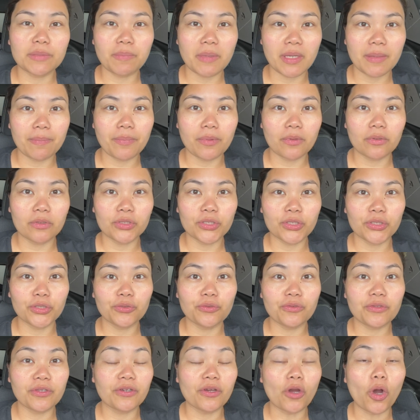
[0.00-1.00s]
people to
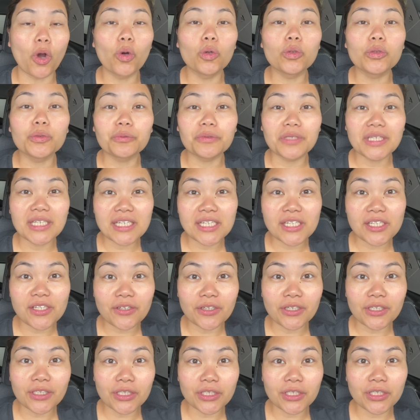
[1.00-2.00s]
do their own
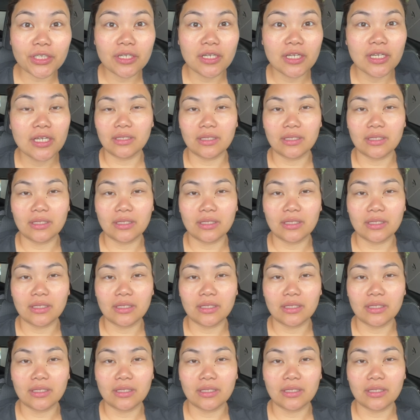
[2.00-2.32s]
research.